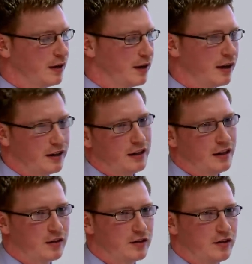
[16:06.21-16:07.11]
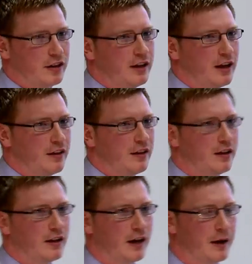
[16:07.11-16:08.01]
get in industry and
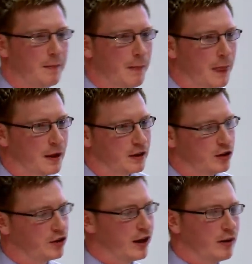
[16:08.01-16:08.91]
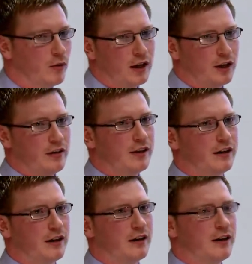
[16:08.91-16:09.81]
then train while you're in
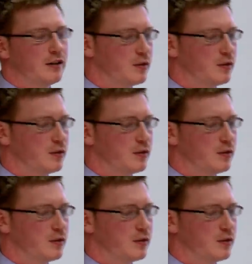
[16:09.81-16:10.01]
there.